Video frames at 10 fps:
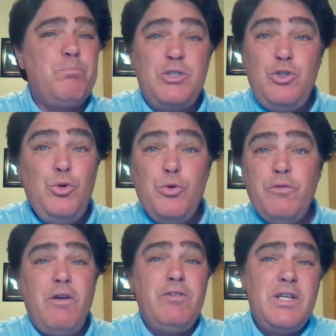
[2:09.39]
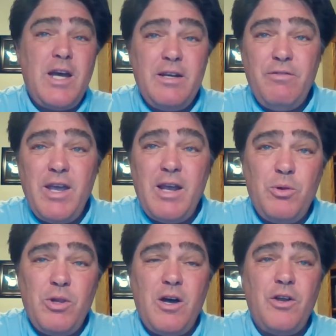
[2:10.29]
but two of every kind of
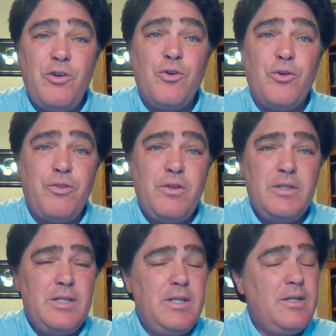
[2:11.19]
animal on earth.